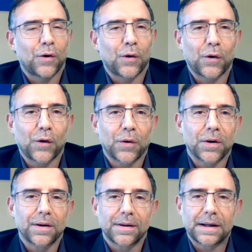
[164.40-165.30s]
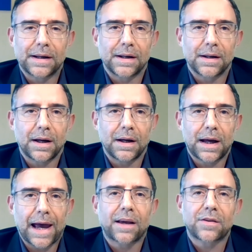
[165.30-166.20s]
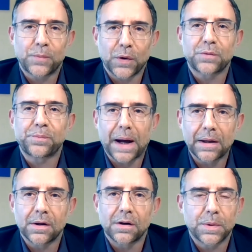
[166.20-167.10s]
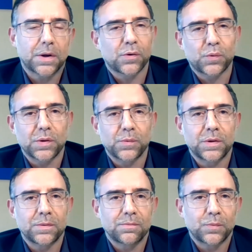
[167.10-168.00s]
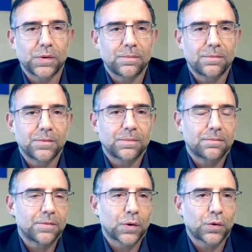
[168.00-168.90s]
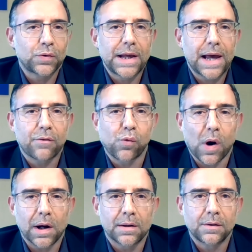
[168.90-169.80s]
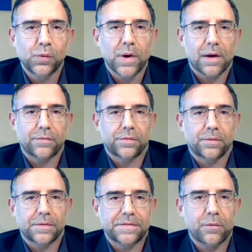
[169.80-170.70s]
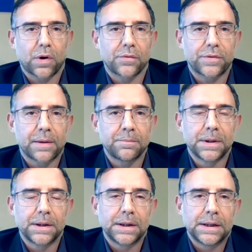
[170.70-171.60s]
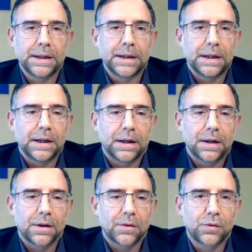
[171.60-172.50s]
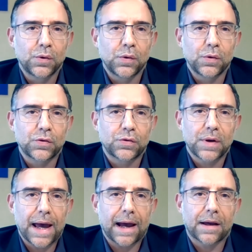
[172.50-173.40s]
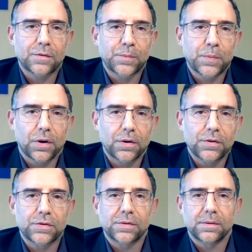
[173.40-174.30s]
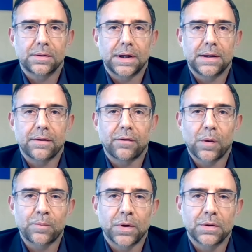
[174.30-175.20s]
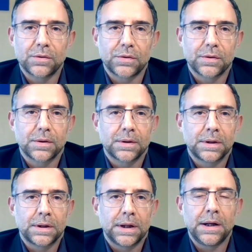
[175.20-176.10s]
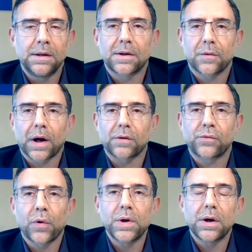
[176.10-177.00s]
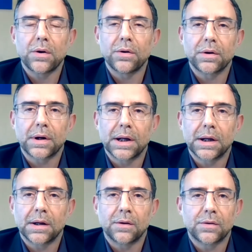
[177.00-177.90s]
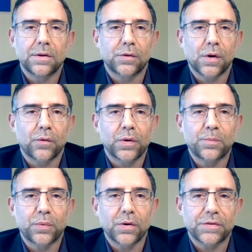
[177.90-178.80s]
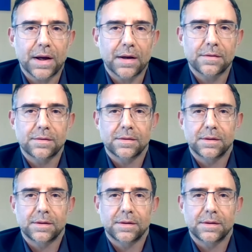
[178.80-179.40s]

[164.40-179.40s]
our expert panels, because we not only have one, we have several of them. Those experts in development interact very early in the discovery process